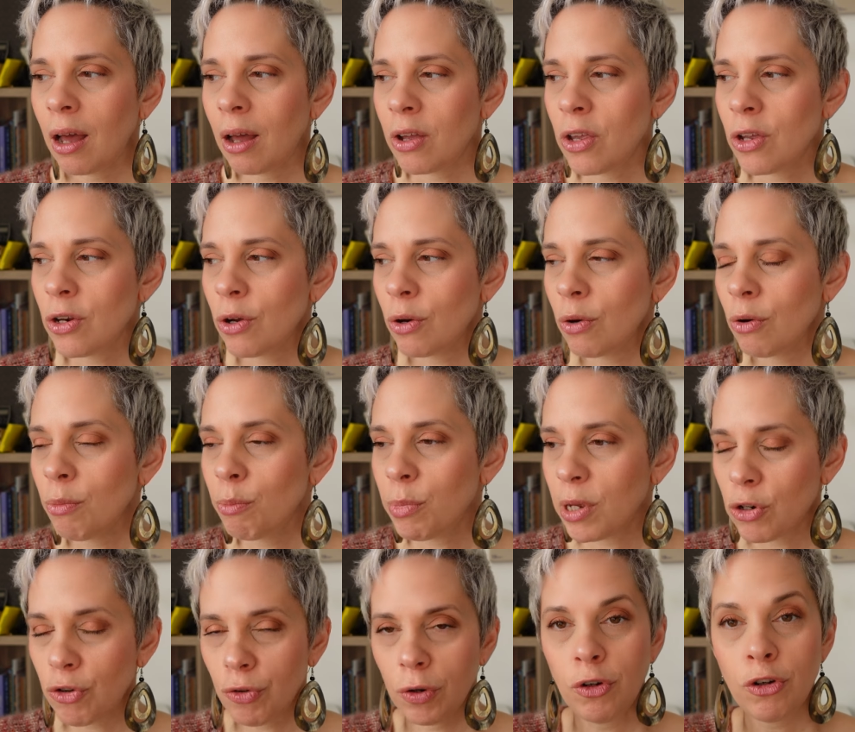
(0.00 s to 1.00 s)
you know,
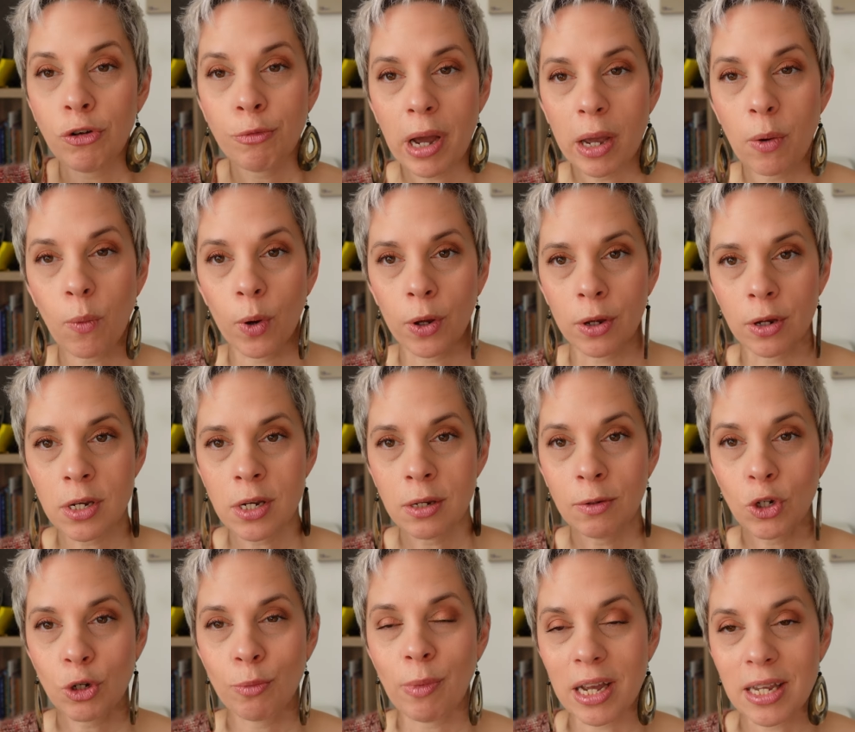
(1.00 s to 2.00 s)
be true to my word,
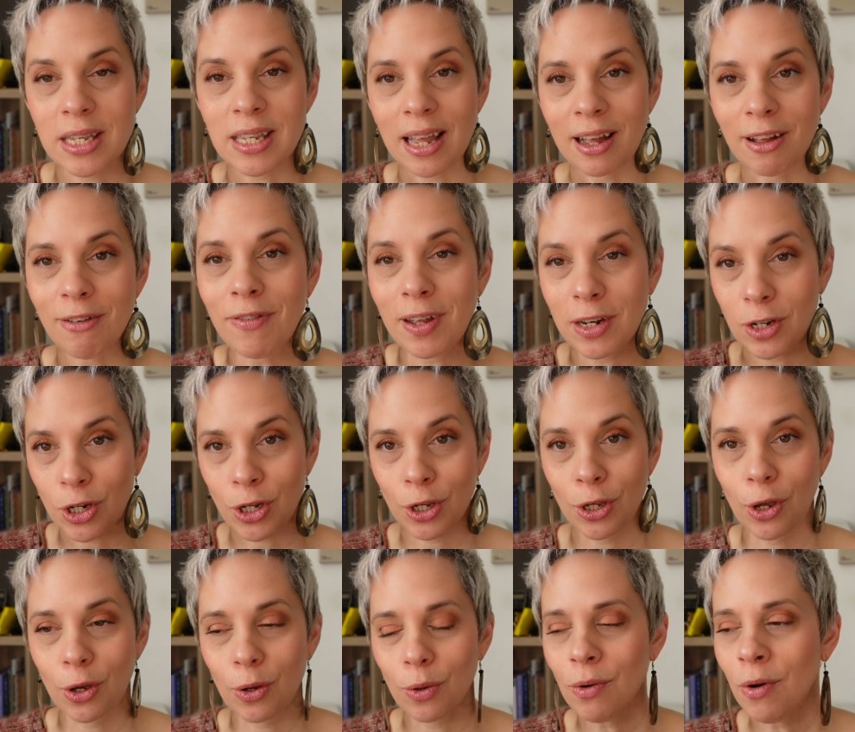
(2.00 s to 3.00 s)
to myself and to
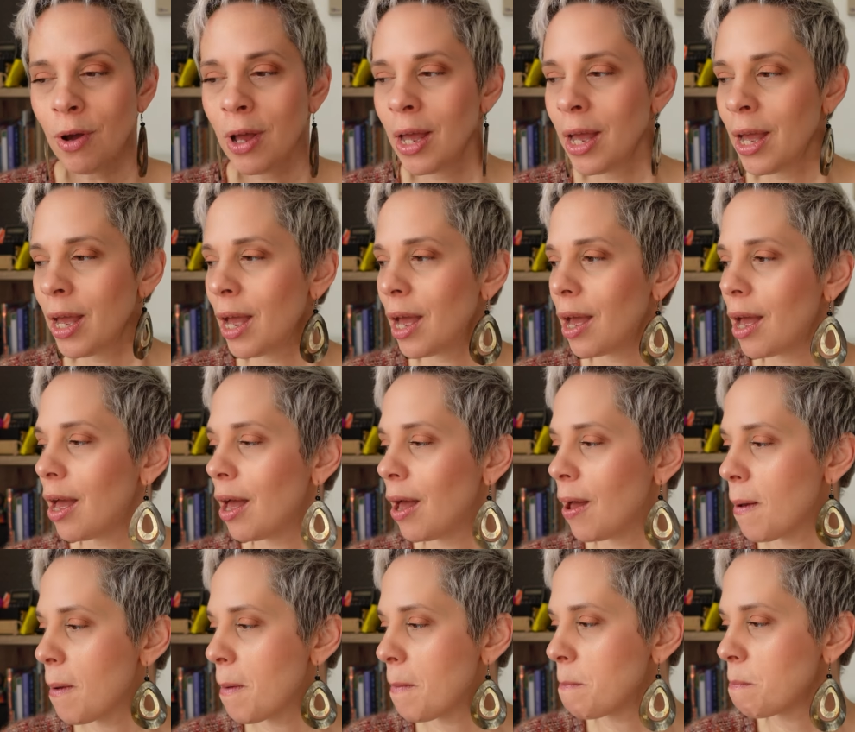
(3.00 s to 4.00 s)
you.
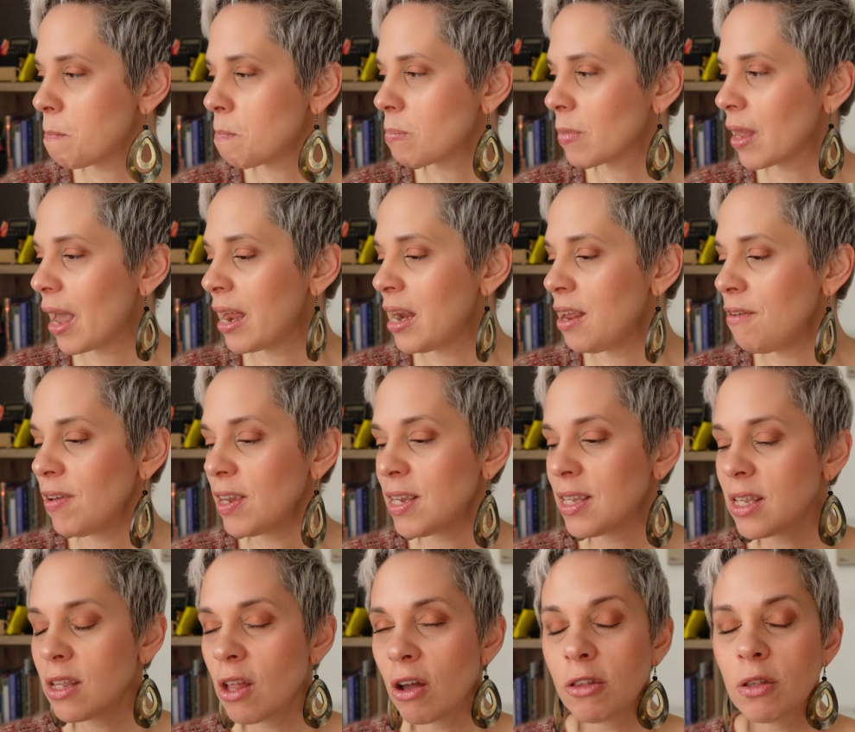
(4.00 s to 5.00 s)
And if
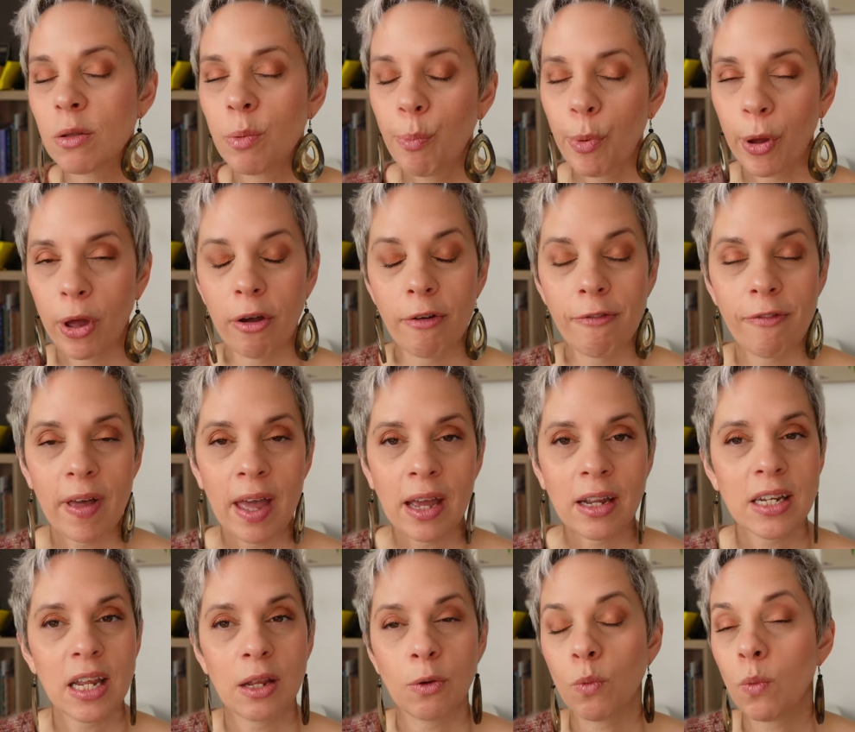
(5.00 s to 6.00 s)
it's not
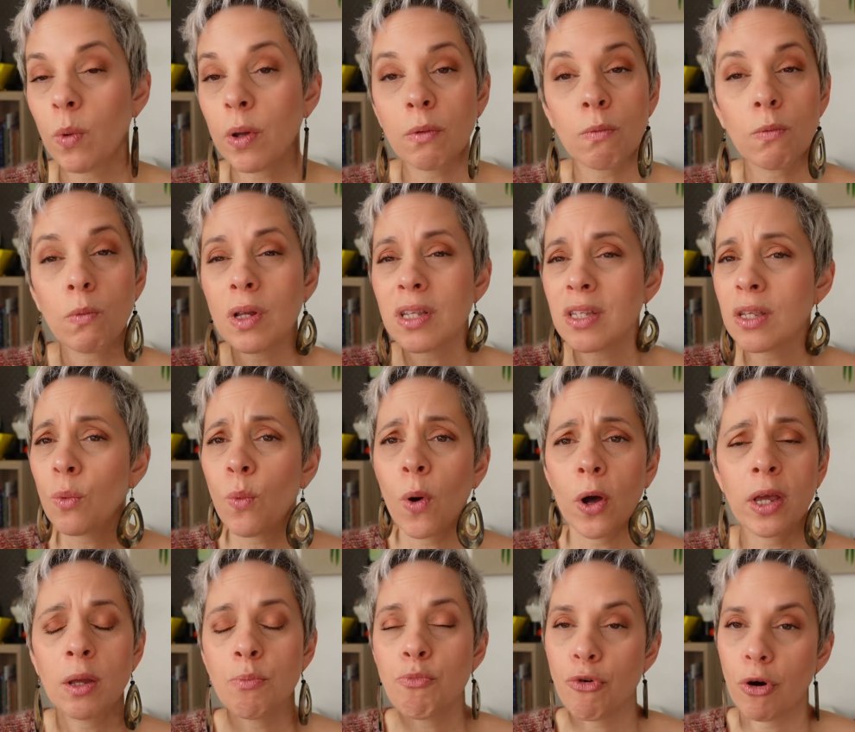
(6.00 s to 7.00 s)
perfect, and it's a
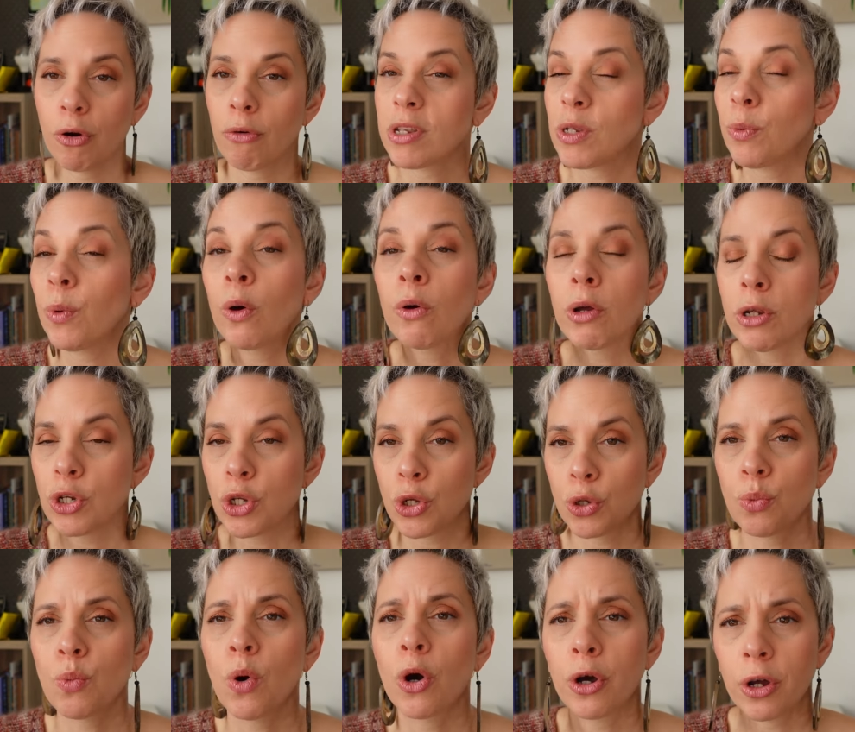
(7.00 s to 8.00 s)
work in progress, we're going
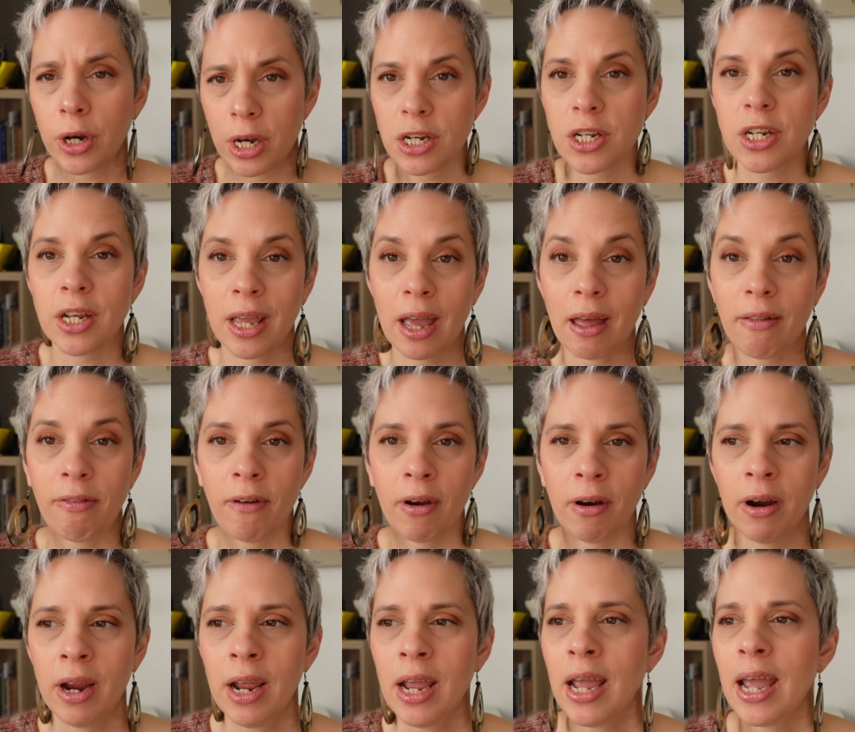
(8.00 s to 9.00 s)
to work on it
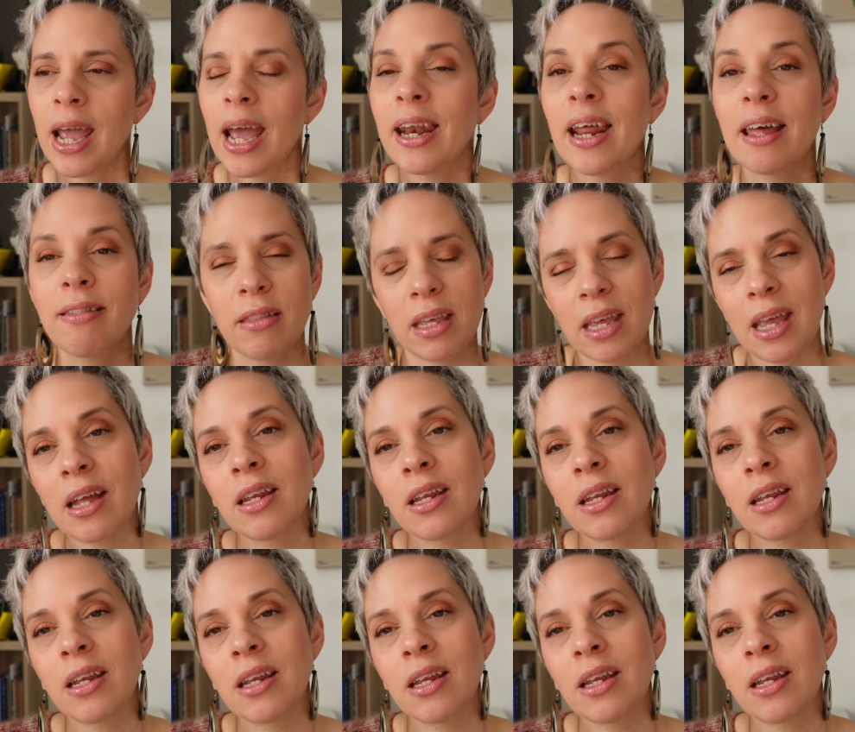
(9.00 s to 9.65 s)
together. And at the